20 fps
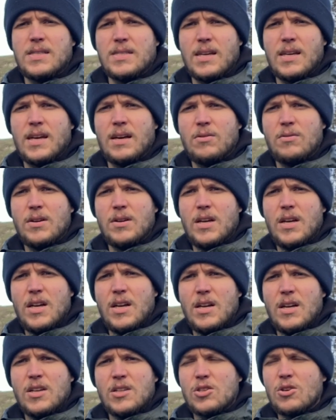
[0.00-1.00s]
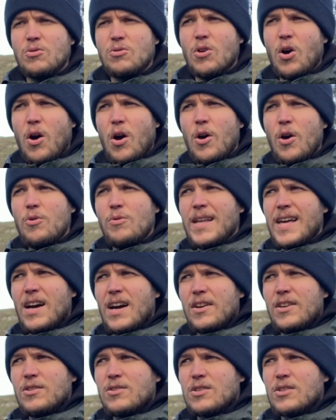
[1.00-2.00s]
to heal. So not only
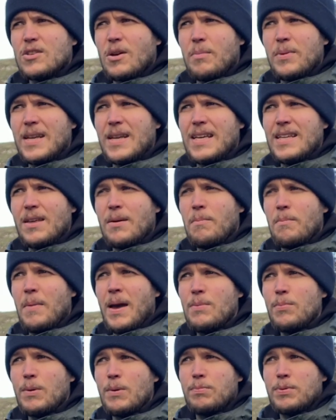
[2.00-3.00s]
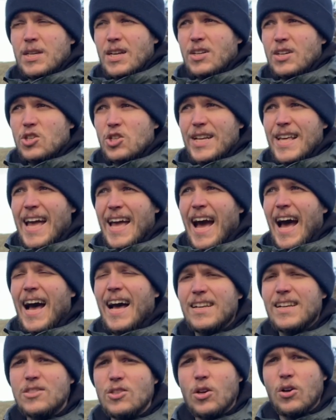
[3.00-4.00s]
are you somebody that maybe potentially
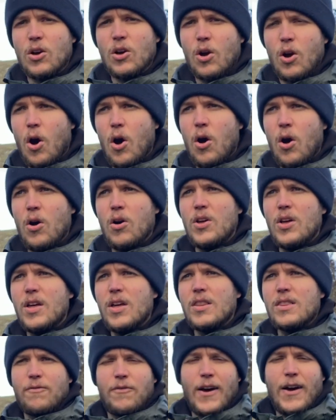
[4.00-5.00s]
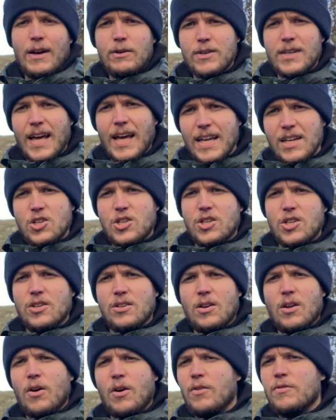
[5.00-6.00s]
hasn't got the
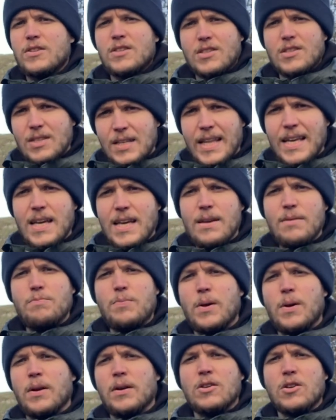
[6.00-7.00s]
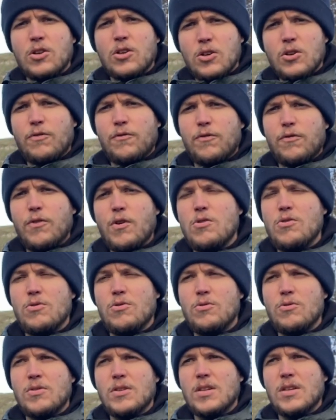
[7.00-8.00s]
foundation of sleep and good
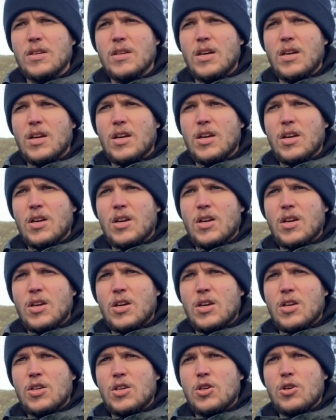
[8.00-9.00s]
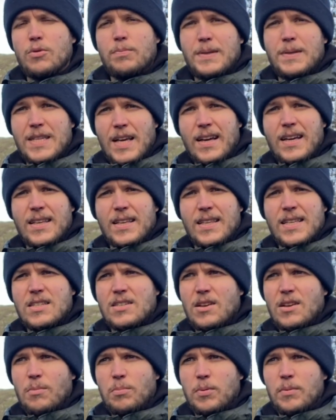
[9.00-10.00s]
food, you could be taking these
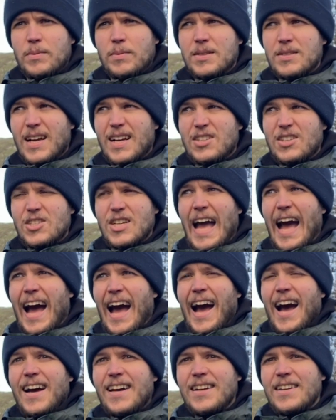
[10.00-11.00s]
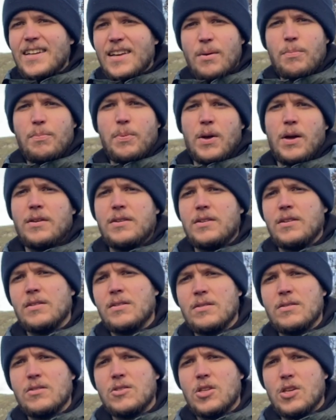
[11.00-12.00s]
supplements, actually adding a
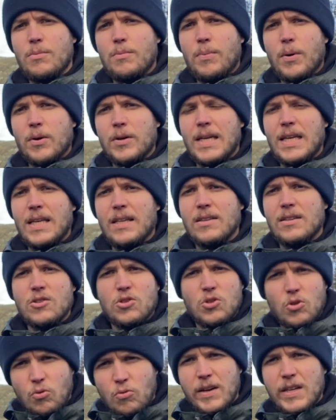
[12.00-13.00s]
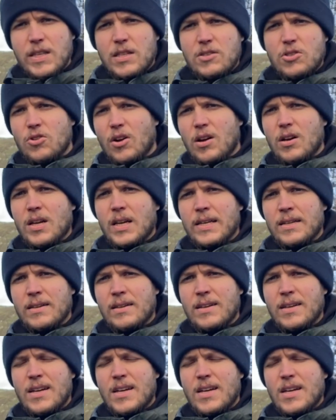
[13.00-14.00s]
burden to your body that's already struggling.
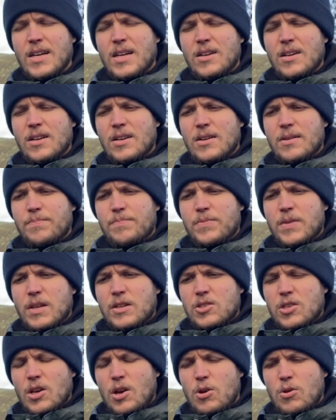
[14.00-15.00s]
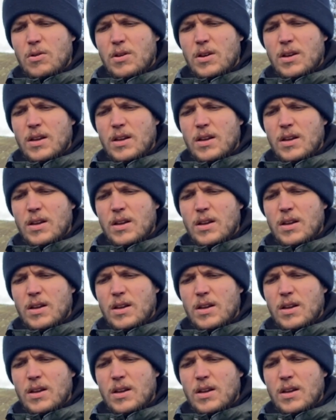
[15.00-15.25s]
So